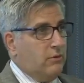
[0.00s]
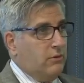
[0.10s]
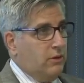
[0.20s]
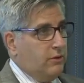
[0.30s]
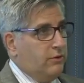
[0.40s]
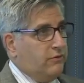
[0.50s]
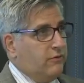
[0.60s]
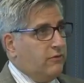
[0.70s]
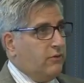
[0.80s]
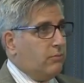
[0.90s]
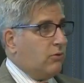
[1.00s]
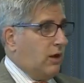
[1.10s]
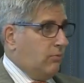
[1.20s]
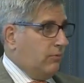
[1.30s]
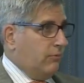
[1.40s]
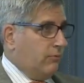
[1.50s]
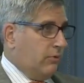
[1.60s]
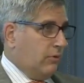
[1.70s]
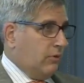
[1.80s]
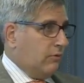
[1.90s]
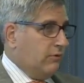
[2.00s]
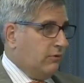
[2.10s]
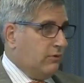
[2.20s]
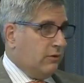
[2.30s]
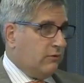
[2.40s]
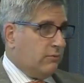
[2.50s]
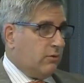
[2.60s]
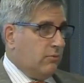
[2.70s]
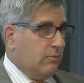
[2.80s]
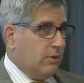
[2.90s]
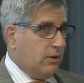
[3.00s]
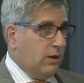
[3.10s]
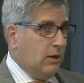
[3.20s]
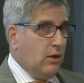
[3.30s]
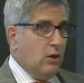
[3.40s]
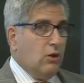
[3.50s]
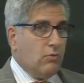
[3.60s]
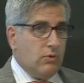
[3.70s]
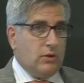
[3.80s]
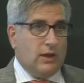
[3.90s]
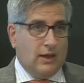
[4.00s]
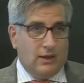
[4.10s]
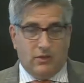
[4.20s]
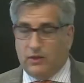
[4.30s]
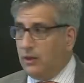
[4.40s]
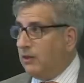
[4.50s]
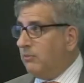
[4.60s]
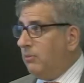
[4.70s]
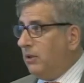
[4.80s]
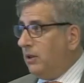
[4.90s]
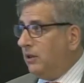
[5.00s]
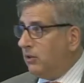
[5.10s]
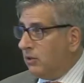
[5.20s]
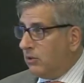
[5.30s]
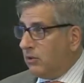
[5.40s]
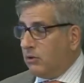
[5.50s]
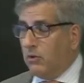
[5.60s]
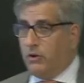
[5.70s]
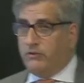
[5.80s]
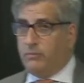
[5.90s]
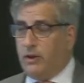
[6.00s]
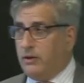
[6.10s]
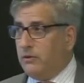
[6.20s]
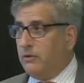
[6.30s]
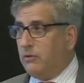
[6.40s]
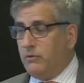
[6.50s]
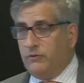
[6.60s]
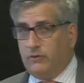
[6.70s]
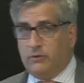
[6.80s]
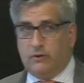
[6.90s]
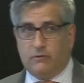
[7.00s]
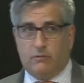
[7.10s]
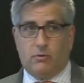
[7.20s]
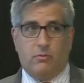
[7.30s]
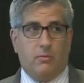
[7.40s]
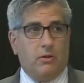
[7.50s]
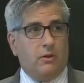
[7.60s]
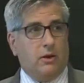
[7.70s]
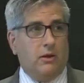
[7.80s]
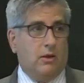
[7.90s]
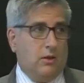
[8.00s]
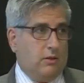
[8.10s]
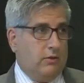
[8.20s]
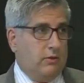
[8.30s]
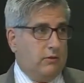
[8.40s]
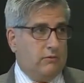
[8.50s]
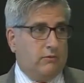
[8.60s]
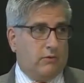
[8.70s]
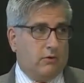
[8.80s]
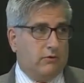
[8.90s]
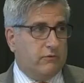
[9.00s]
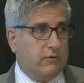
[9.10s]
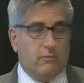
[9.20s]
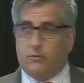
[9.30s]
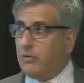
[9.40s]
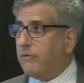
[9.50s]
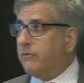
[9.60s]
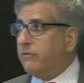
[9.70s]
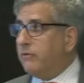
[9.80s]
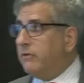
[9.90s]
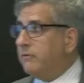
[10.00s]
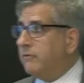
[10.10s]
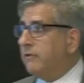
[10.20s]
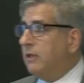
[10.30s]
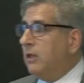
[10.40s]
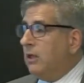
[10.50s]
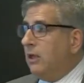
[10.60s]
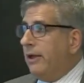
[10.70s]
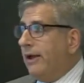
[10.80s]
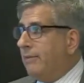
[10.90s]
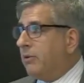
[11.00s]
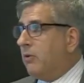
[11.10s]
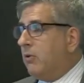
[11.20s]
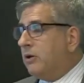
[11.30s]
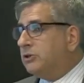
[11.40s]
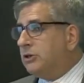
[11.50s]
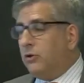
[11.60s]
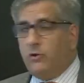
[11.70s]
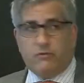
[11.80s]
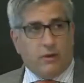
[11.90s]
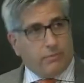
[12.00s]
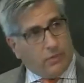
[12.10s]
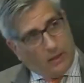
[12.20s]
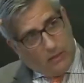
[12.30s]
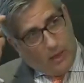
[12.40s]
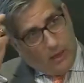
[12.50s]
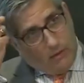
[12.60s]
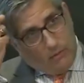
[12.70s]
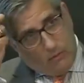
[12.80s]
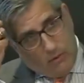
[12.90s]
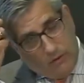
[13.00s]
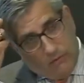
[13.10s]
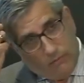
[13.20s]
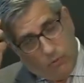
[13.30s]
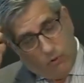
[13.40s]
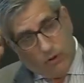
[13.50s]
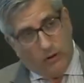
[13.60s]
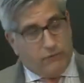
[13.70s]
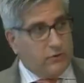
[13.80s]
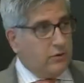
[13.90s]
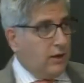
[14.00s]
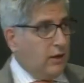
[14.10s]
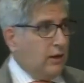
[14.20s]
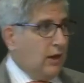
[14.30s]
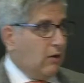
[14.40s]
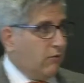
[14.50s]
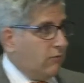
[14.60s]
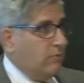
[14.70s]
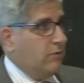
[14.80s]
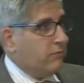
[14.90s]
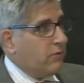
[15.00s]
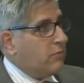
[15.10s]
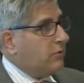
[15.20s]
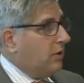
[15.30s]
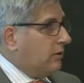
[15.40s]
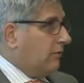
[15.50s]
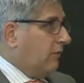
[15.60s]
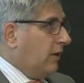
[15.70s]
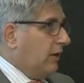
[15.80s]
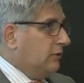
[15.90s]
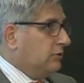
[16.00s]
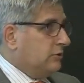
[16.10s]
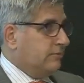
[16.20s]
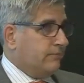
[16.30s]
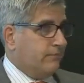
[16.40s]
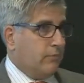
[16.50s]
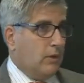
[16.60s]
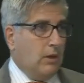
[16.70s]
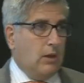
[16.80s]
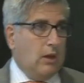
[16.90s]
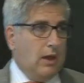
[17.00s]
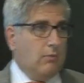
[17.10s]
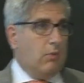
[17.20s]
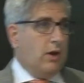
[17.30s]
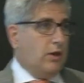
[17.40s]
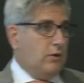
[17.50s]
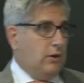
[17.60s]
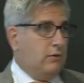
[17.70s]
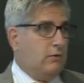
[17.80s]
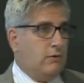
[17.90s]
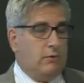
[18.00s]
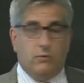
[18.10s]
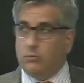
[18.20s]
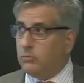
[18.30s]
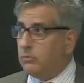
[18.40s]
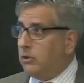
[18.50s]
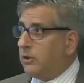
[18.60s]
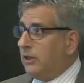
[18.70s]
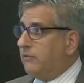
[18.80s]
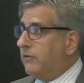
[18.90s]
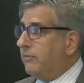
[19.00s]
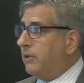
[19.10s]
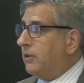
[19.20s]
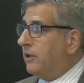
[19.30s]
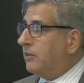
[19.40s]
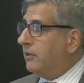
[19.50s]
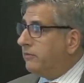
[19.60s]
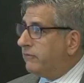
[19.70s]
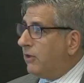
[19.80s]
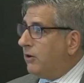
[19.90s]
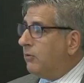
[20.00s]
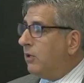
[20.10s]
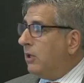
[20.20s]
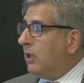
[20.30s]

the illnesses and the problems with increased intestinal permeability. Really anything can be caused by increased intestinal permeability. These are some of the references. But I want to show you something that is important if you're taking care of women of reproductive age and why you need to look at something like this. So